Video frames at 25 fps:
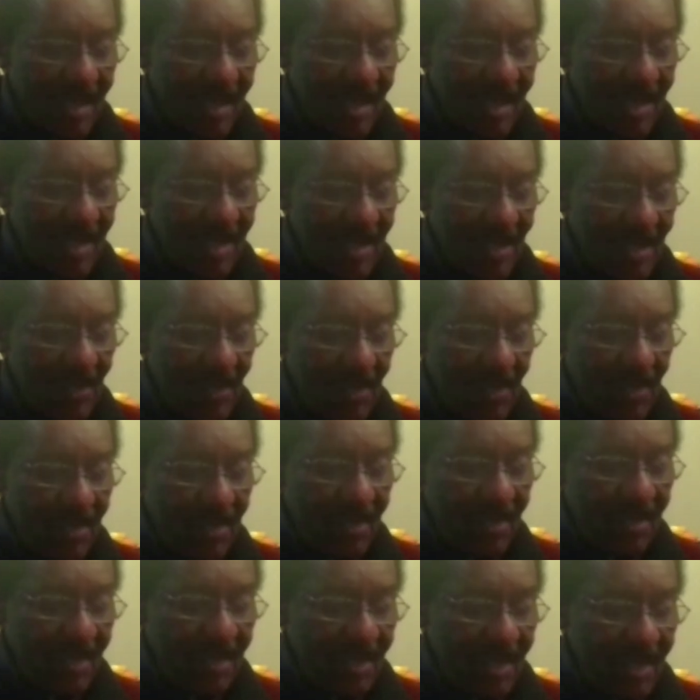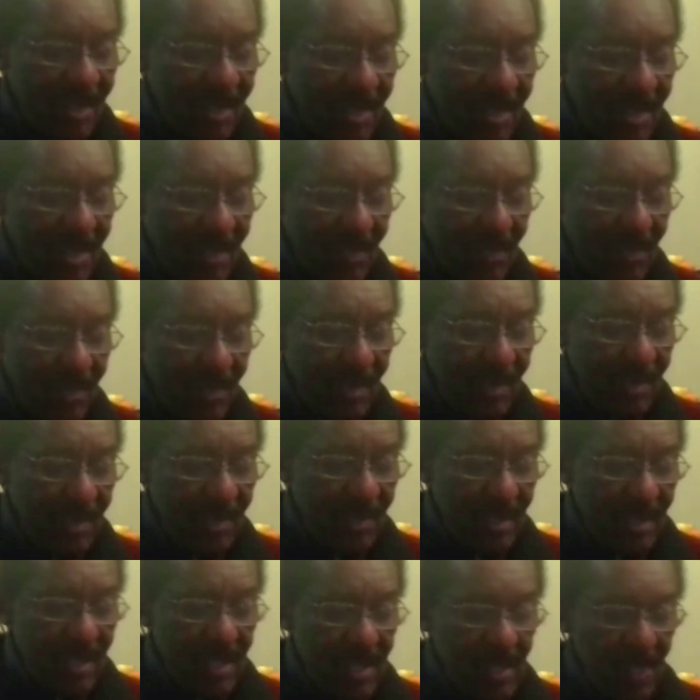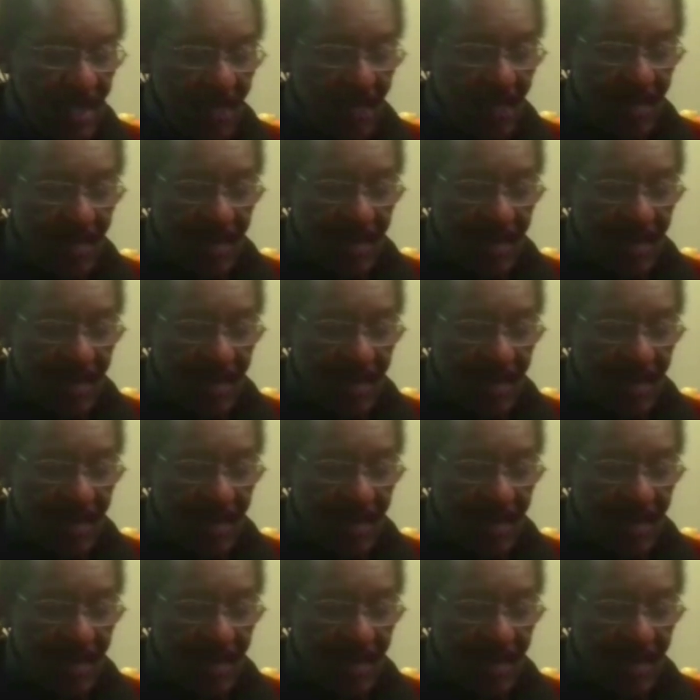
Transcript: I am big, I am red, I am